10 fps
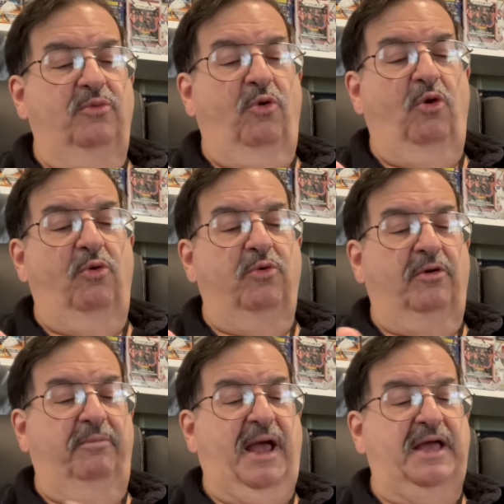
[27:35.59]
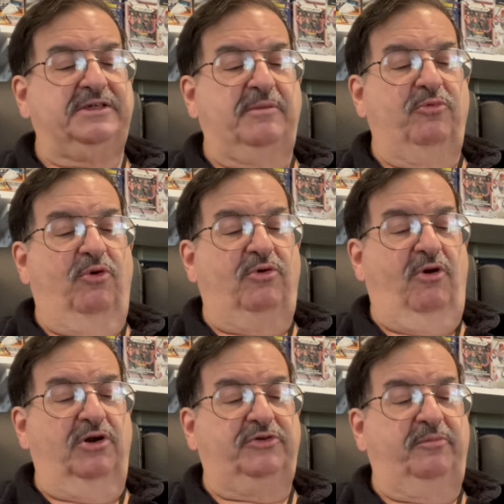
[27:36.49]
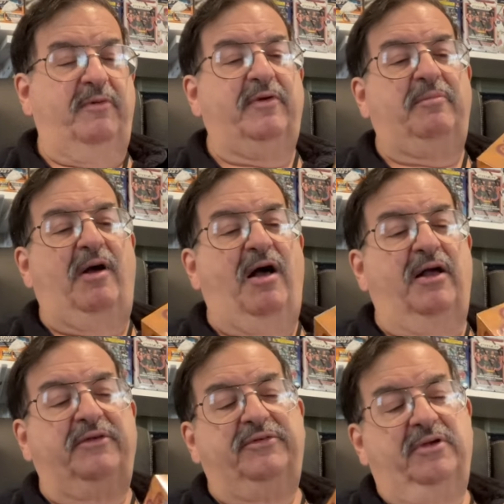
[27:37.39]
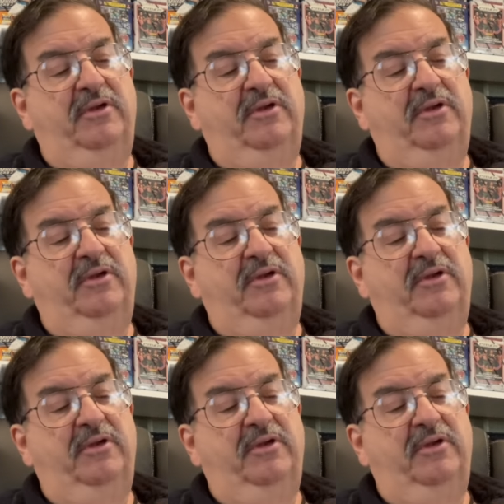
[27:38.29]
all world basketball cards from every box.